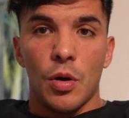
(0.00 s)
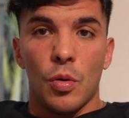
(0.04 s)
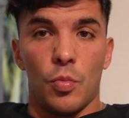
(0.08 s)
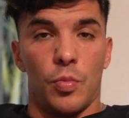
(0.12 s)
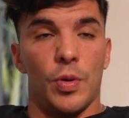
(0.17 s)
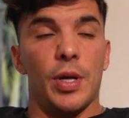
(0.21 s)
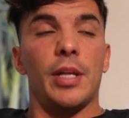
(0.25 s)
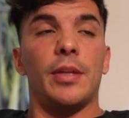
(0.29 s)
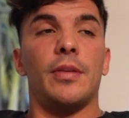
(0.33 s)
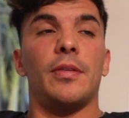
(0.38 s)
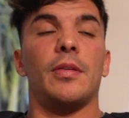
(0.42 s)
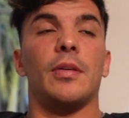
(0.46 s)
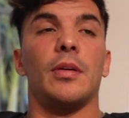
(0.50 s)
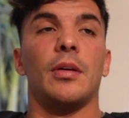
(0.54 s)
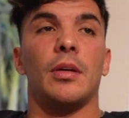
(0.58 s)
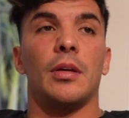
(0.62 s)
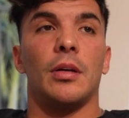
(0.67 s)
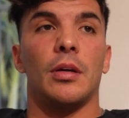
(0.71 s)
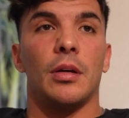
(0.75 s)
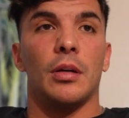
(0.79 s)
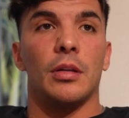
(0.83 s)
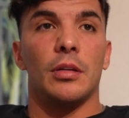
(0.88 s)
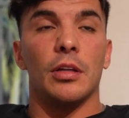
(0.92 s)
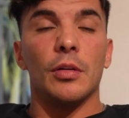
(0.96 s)
with
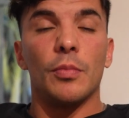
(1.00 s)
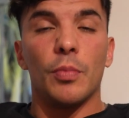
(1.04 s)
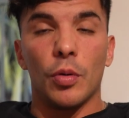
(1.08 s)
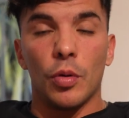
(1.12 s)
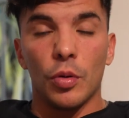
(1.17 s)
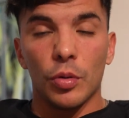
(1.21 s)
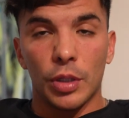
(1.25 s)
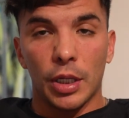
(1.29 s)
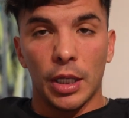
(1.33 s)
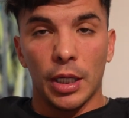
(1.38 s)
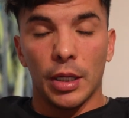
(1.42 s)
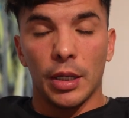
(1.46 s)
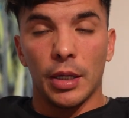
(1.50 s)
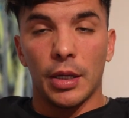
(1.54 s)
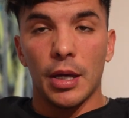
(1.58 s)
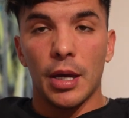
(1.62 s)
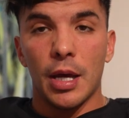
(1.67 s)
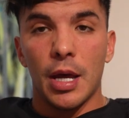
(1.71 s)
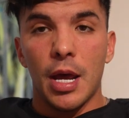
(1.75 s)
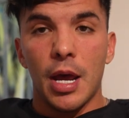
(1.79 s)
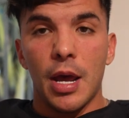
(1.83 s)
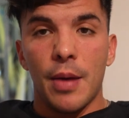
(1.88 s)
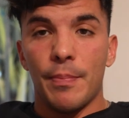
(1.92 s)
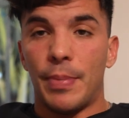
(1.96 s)
the bulking,
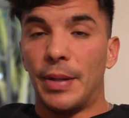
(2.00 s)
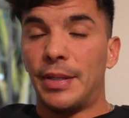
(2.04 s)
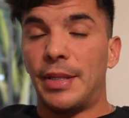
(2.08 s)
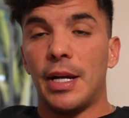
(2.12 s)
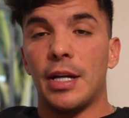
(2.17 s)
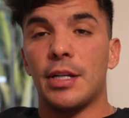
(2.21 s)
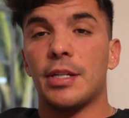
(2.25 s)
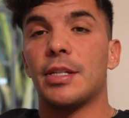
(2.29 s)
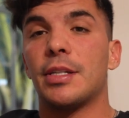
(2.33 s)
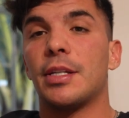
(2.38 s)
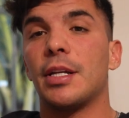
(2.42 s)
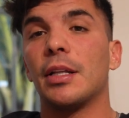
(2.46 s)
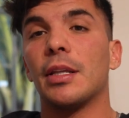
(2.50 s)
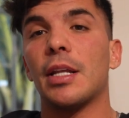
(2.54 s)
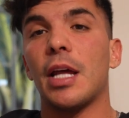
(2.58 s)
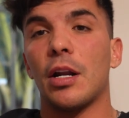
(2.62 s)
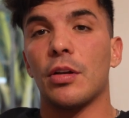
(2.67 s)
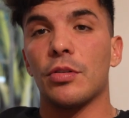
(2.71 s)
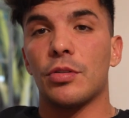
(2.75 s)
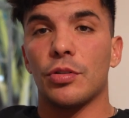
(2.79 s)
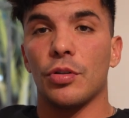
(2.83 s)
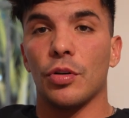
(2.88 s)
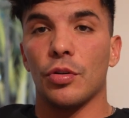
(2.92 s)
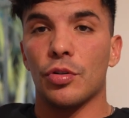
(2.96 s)
but they are still not
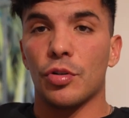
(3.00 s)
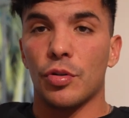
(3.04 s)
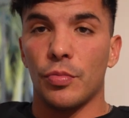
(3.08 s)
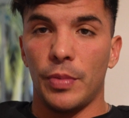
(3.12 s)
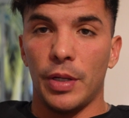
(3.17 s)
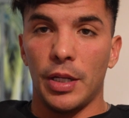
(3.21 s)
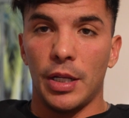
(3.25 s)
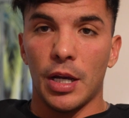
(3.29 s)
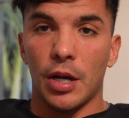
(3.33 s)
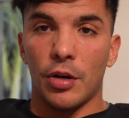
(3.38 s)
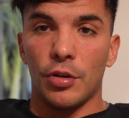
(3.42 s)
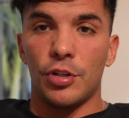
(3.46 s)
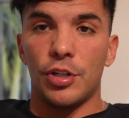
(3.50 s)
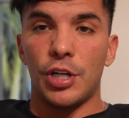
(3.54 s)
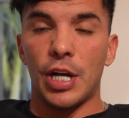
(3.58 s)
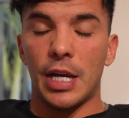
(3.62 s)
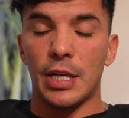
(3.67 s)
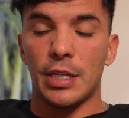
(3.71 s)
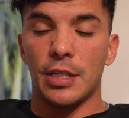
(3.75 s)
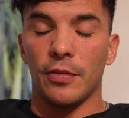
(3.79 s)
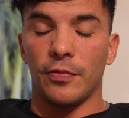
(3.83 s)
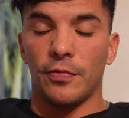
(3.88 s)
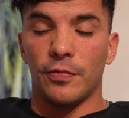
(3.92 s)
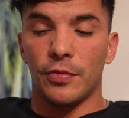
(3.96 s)
on social media or
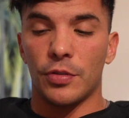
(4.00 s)
chasing